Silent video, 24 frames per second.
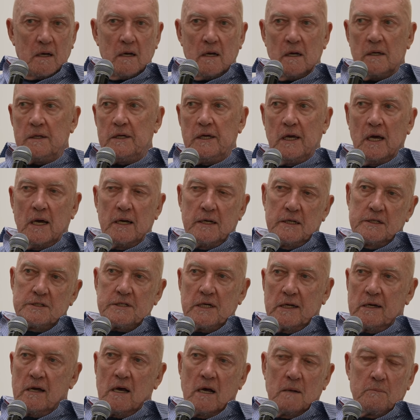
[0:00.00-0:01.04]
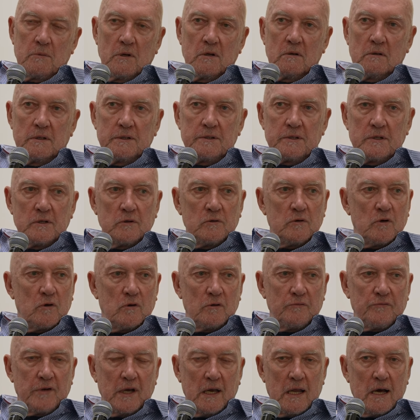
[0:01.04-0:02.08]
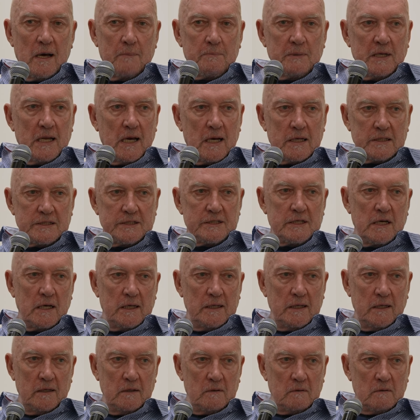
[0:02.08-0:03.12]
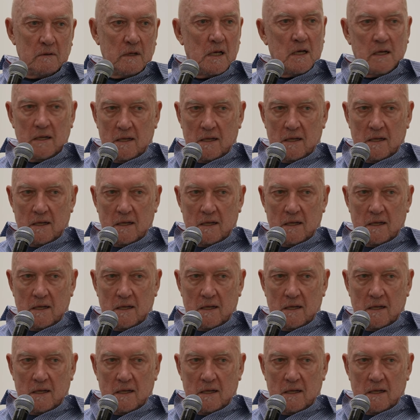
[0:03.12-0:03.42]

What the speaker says: Yeah, there's a couple in the north, Labna, Sail,